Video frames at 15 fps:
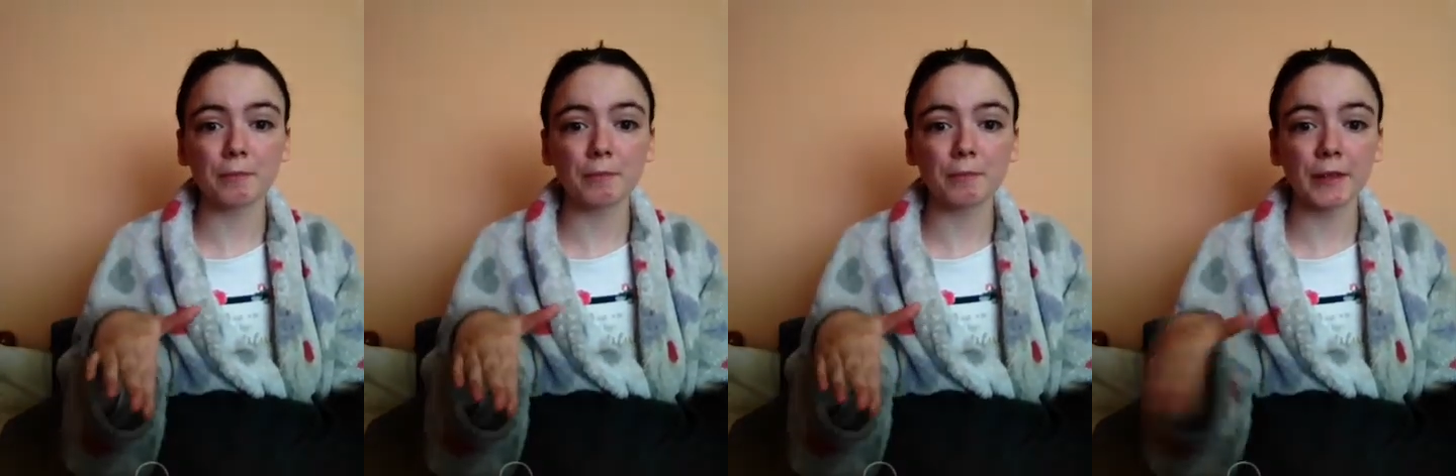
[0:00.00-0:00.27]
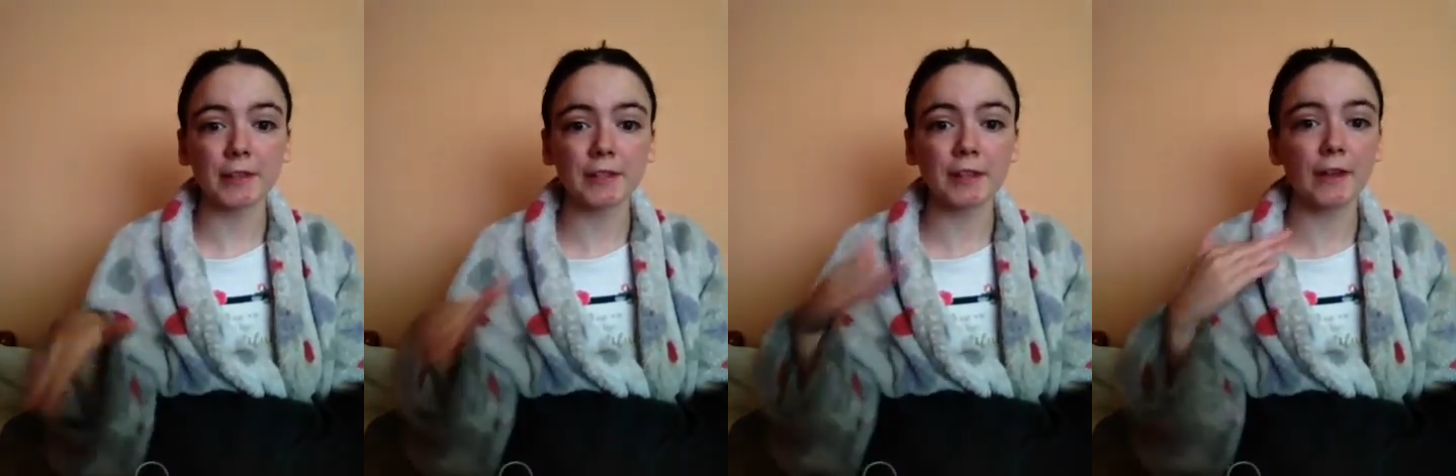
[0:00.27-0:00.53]

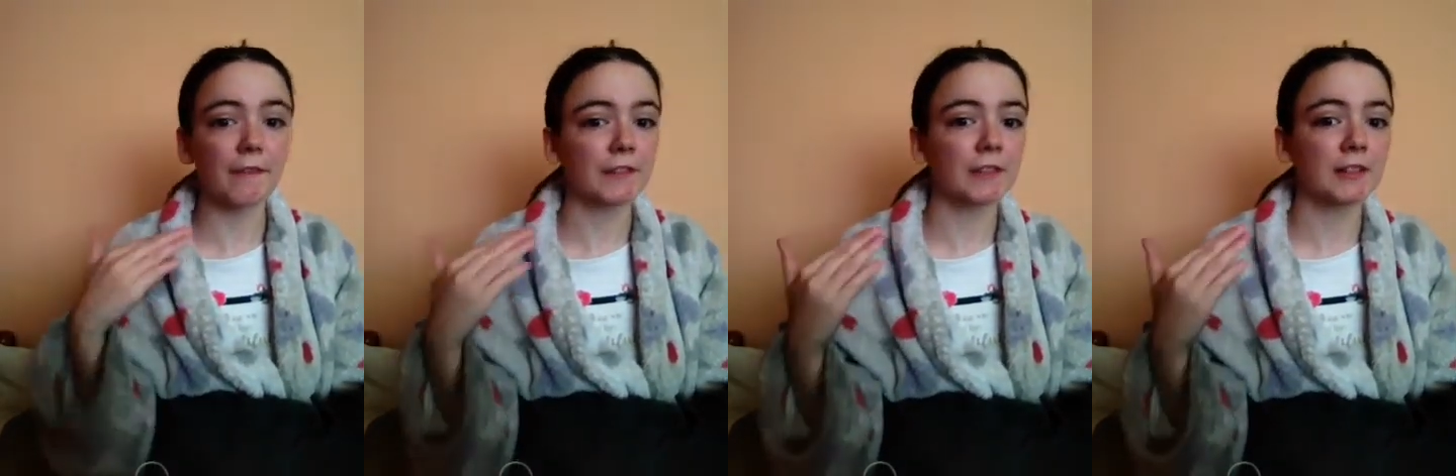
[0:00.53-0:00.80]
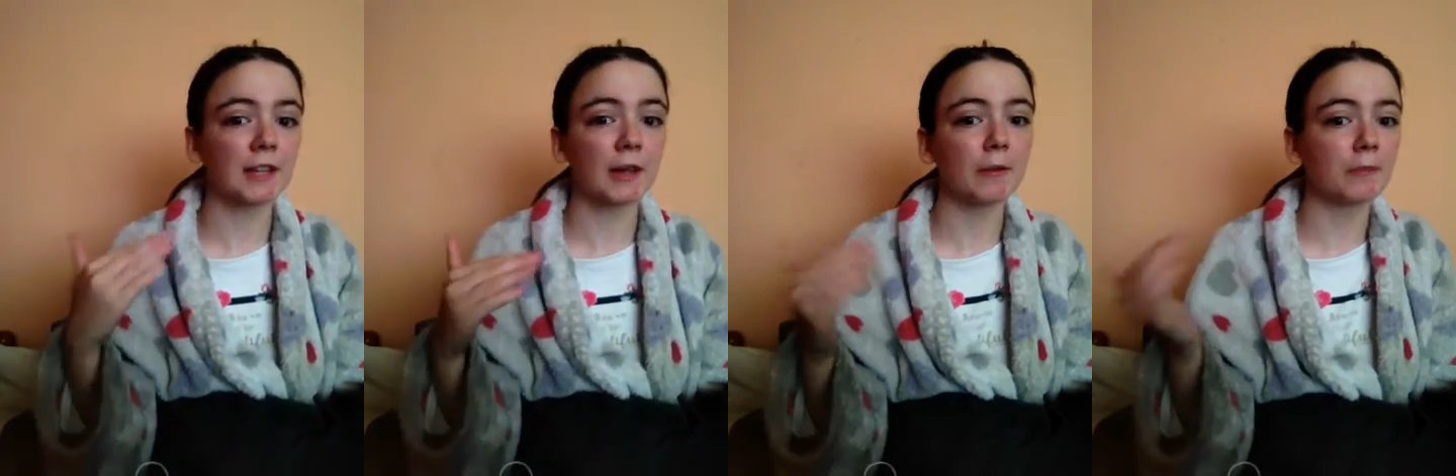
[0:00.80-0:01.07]
their
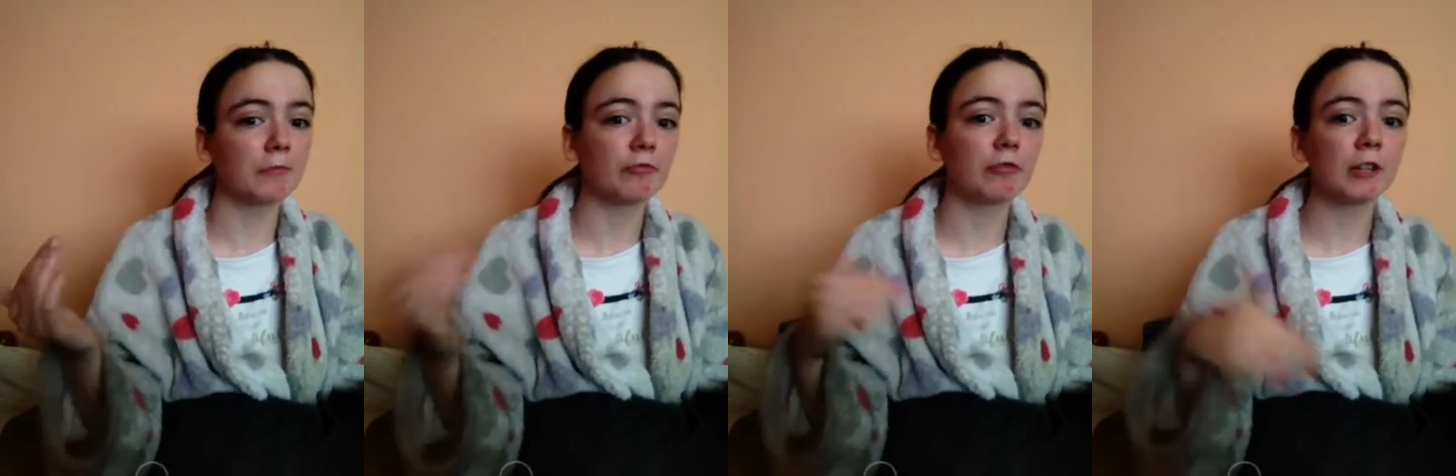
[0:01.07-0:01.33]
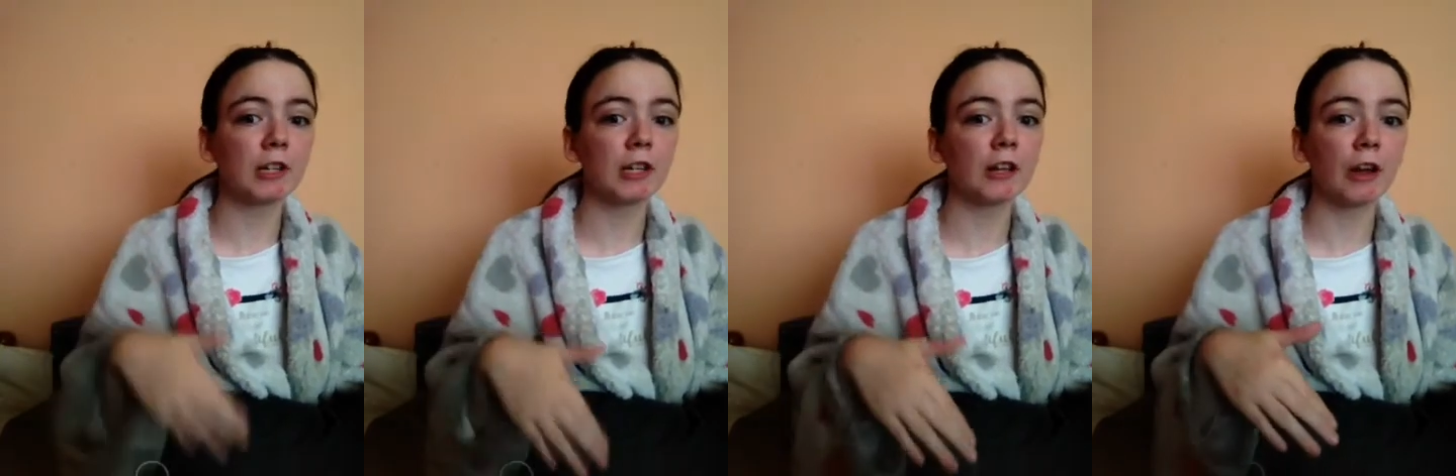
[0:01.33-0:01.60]
self-esteem
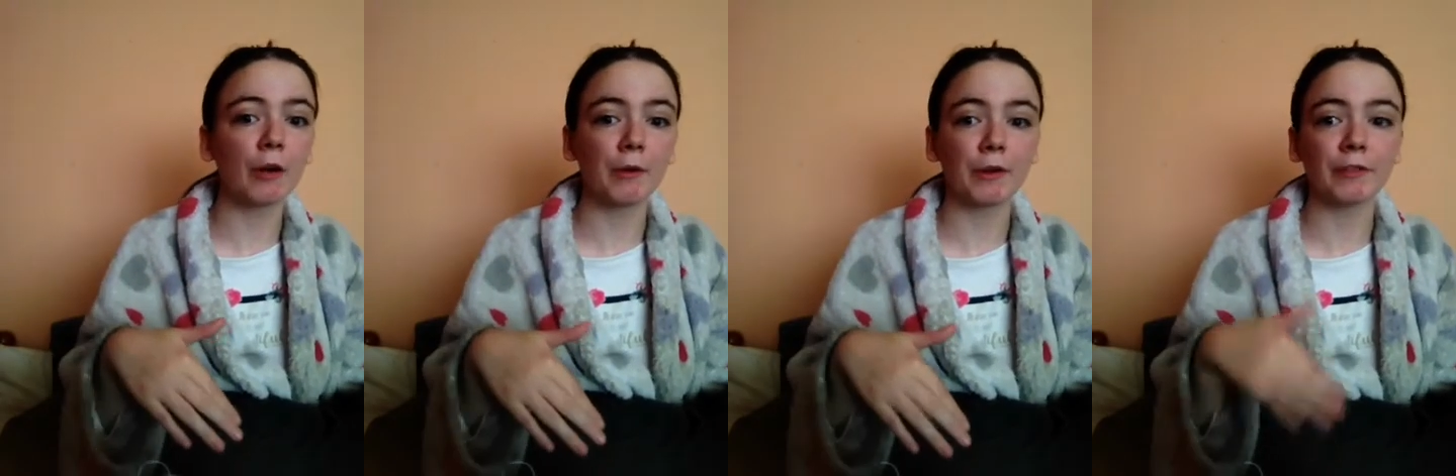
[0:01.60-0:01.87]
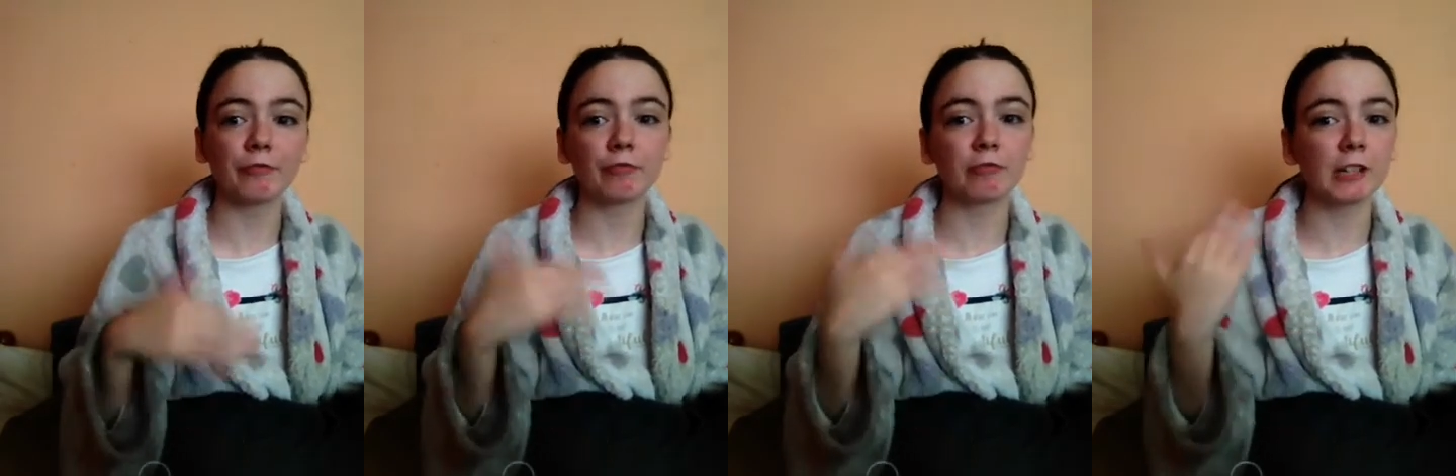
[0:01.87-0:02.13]
really low
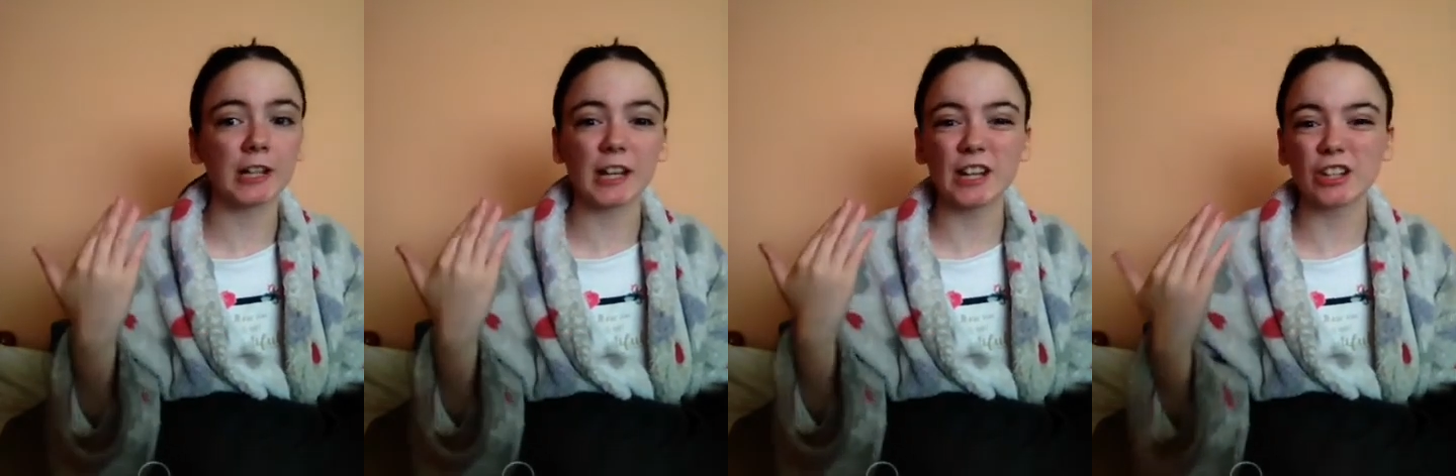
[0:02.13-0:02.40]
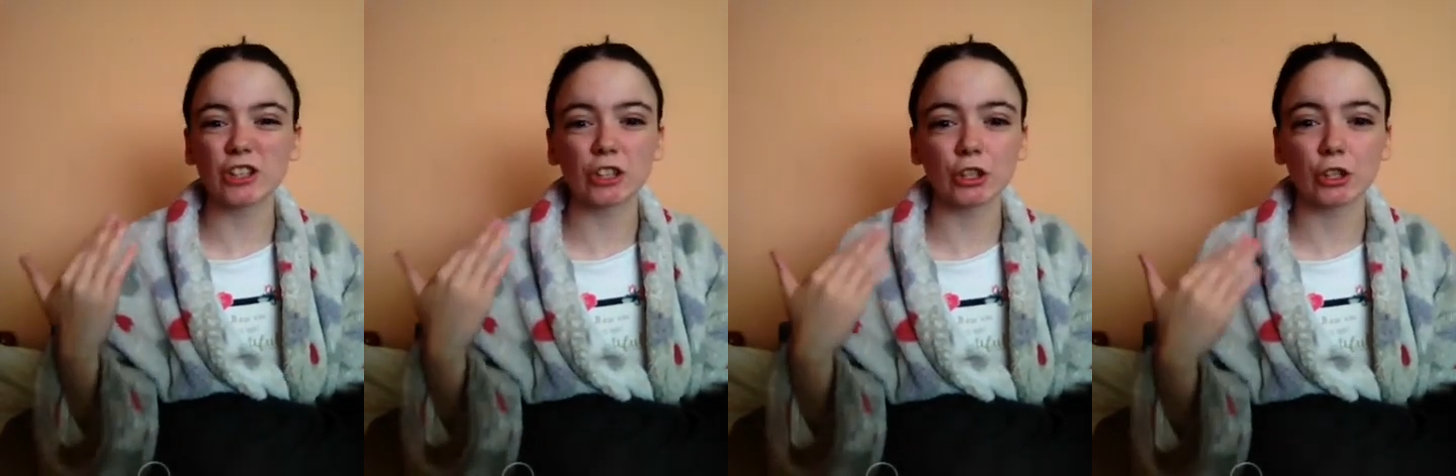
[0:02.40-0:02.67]
and really
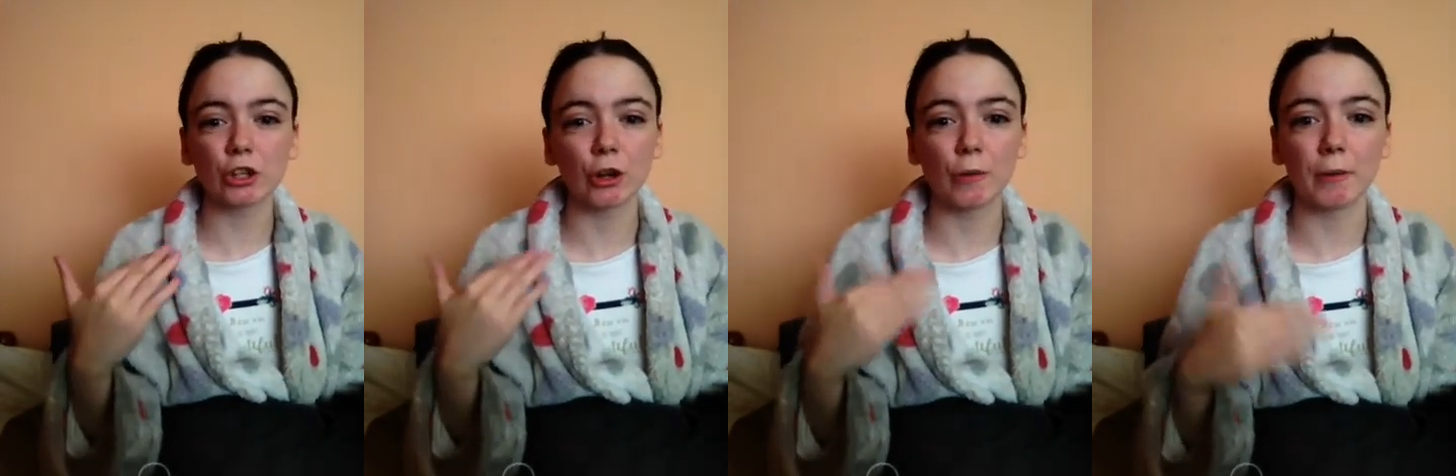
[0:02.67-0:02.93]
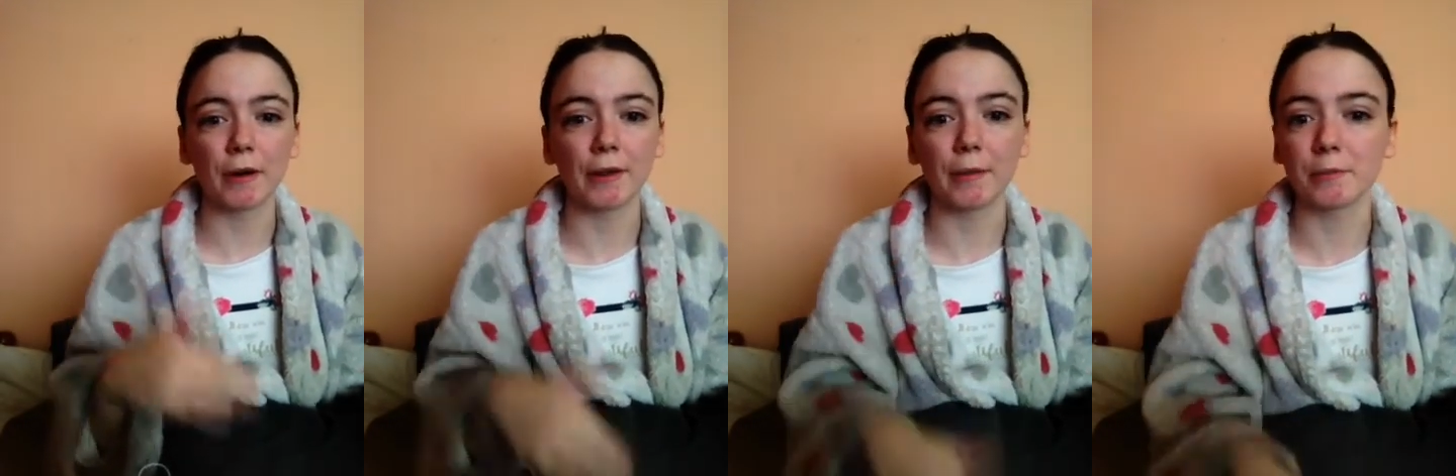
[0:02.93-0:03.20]
insecure
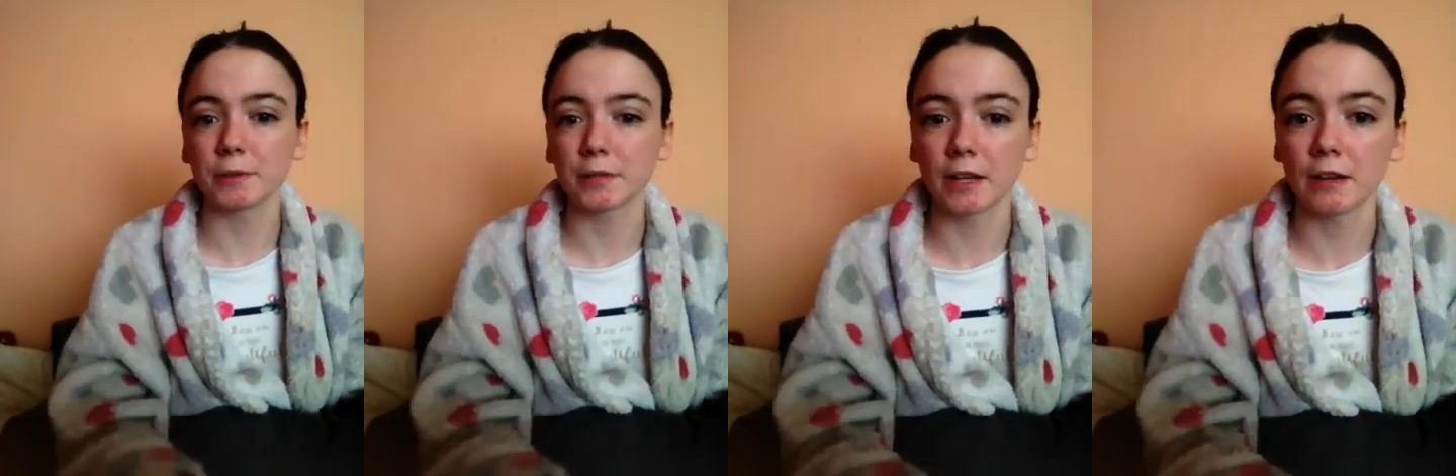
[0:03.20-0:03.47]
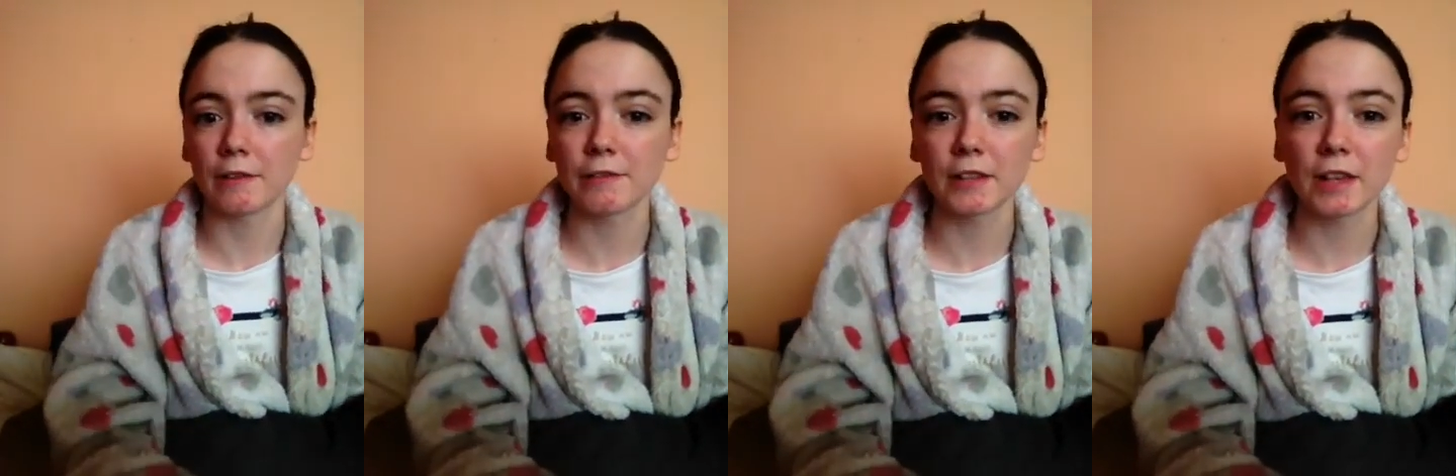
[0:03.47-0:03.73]
about themselves,